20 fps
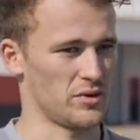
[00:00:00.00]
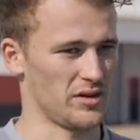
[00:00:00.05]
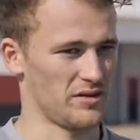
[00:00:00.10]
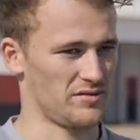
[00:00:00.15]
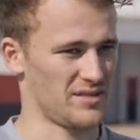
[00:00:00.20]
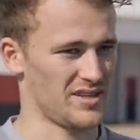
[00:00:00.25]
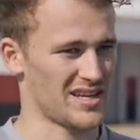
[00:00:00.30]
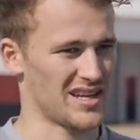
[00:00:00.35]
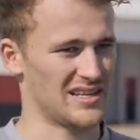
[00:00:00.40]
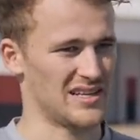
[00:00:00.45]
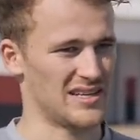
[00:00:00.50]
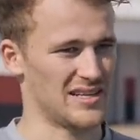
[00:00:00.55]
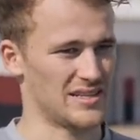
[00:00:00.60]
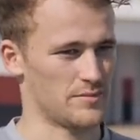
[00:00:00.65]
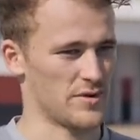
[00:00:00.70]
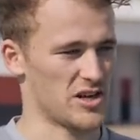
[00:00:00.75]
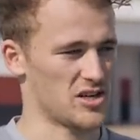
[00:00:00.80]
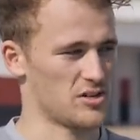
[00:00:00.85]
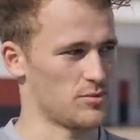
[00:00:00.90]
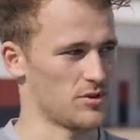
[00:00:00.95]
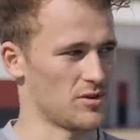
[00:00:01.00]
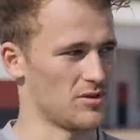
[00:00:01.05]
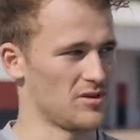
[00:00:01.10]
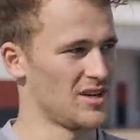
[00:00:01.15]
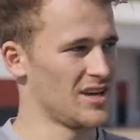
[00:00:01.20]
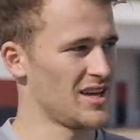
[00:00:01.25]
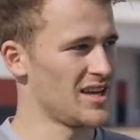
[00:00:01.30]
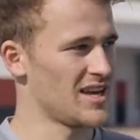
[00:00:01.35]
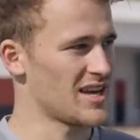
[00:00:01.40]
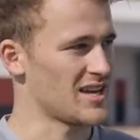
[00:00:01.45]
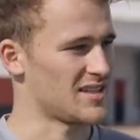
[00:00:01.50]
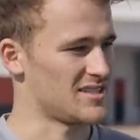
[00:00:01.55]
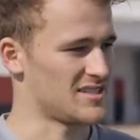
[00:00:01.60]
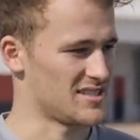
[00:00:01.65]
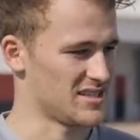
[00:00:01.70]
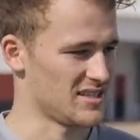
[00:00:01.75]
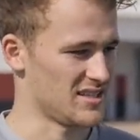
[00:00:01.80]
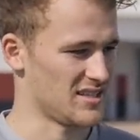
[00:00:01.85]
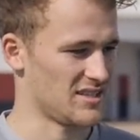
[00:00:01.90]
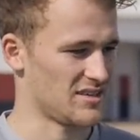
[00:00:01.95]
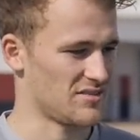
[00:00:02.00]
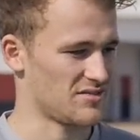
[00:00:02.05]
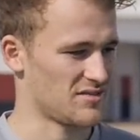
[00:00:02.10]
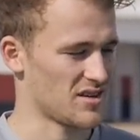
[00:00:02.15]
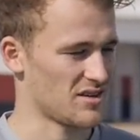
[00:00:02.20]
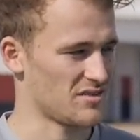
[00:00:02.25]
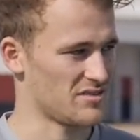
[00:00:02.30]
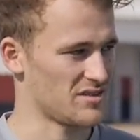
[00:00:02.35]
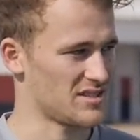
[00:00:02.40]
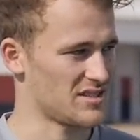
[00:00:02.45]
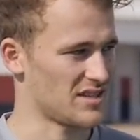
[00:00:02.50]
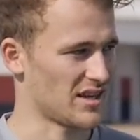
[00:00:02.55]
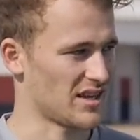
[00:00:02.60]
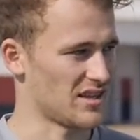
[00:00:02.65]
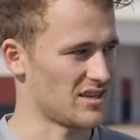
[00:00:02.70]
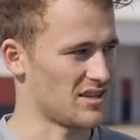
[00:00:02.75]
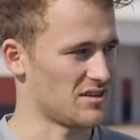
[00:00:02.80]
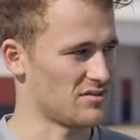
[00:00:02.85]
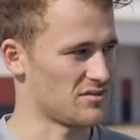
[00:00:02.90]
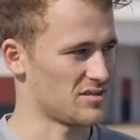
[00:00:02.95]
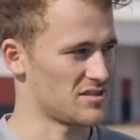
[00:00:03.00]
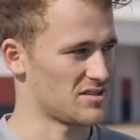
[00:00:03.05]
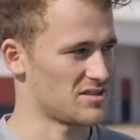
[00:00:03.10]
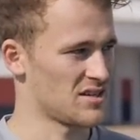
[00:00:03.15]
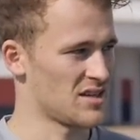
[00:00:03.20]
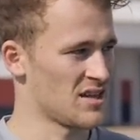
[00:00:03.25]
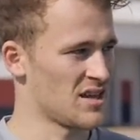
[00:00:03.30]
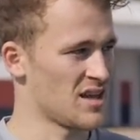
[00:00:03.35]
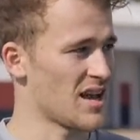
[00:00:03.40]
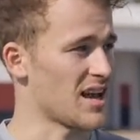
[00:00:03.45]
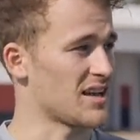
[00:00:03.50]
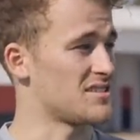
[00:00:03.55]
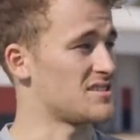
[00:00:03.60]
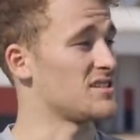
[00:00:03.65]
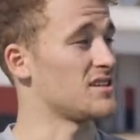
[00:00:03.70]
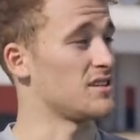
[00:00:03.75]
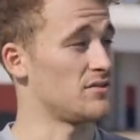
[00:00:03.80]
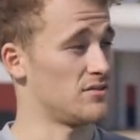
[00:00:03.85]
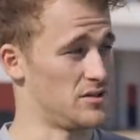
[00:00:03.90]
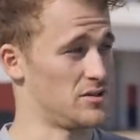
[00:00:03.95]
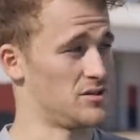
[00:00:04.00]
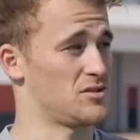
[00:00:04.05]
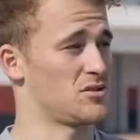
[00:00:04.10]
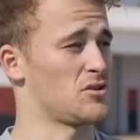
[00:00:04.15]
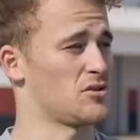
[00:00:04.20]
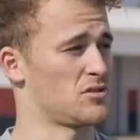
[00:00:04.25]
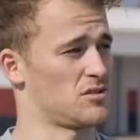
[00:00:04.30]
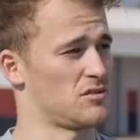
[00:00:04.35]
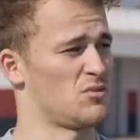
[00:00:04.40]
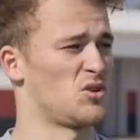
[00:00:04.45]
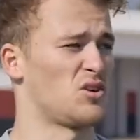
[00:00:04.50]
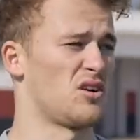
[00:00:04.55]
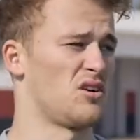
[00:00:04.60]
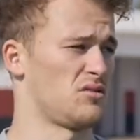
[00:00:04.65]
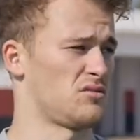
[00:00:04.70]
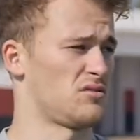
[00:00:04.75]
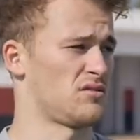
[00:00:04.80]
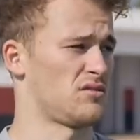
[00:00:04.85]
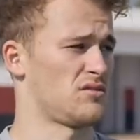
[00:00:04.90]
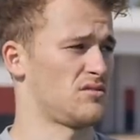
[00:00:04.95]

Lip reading: with the Adidas match ball and see if there is any difference. And see if you can score some more goals.